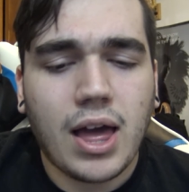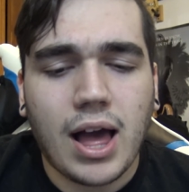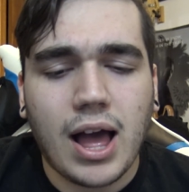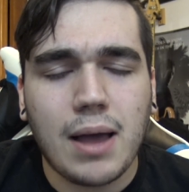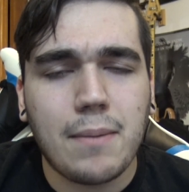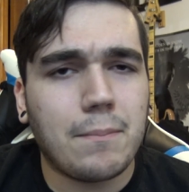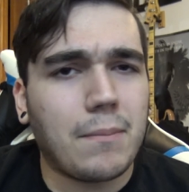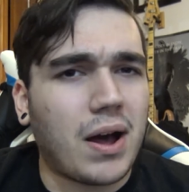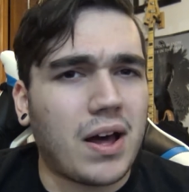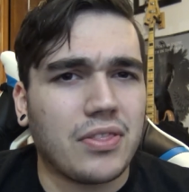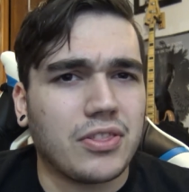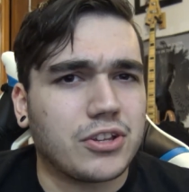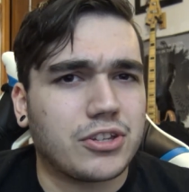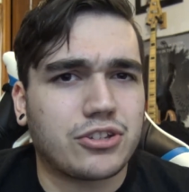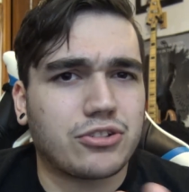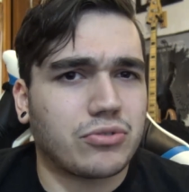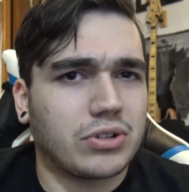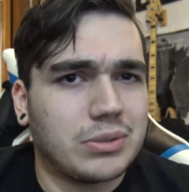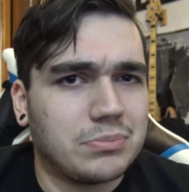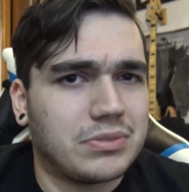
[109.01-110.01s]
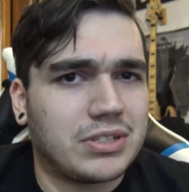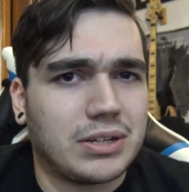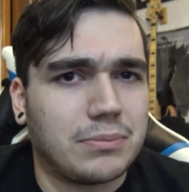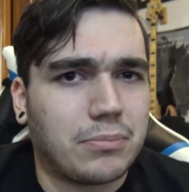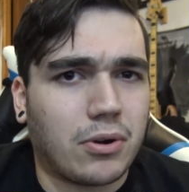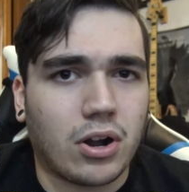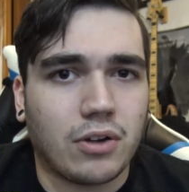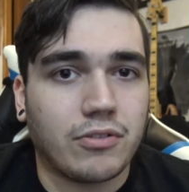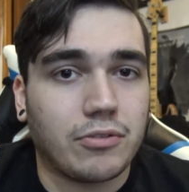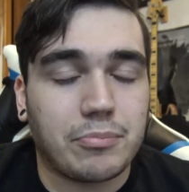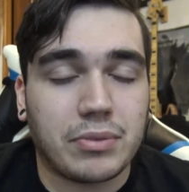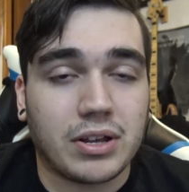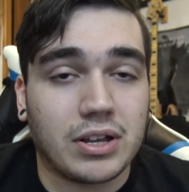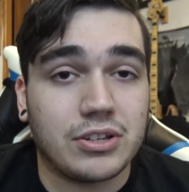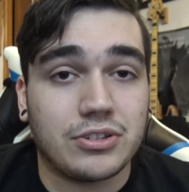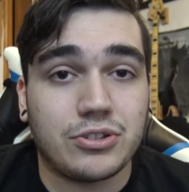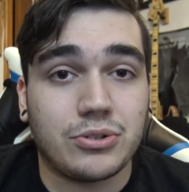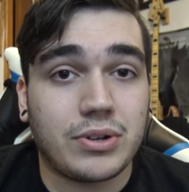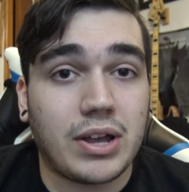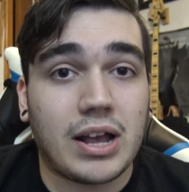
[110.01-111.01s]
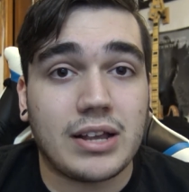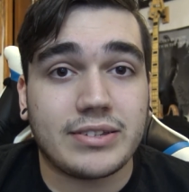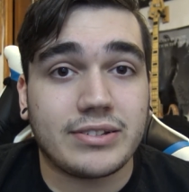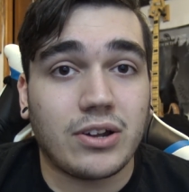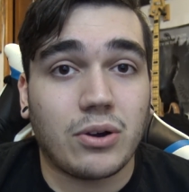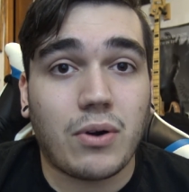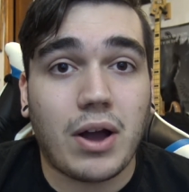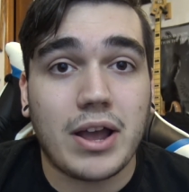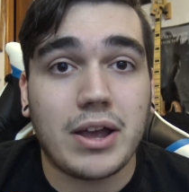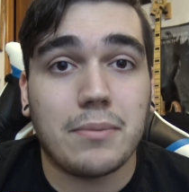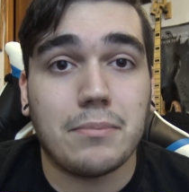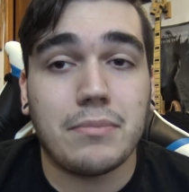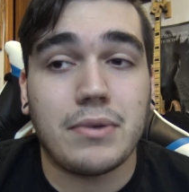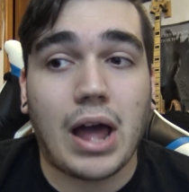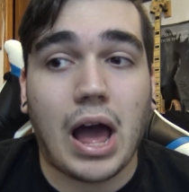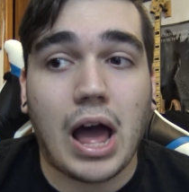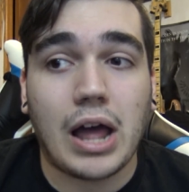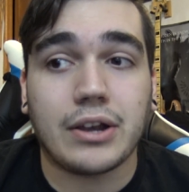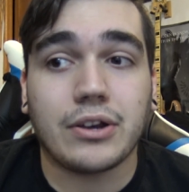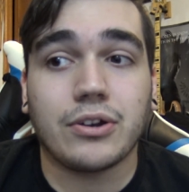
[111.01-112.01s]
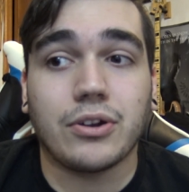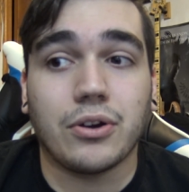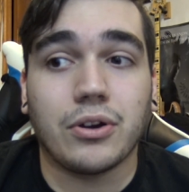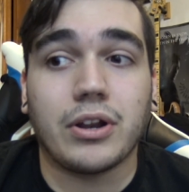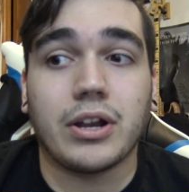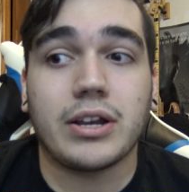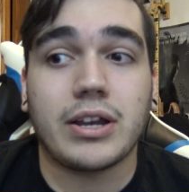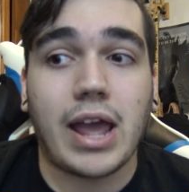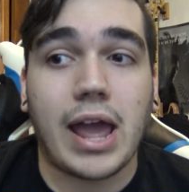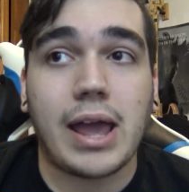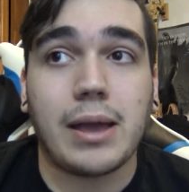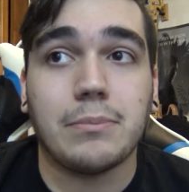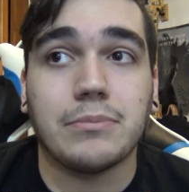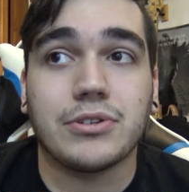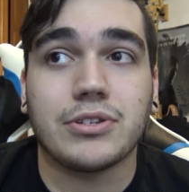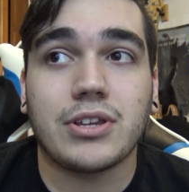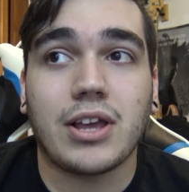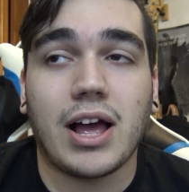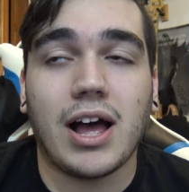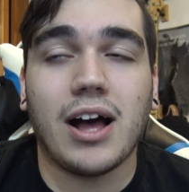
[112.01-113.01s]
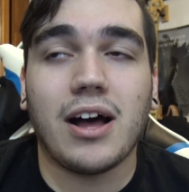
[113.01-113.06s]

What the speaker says: I'm on the stream team part of it because you guys know I am not good at games.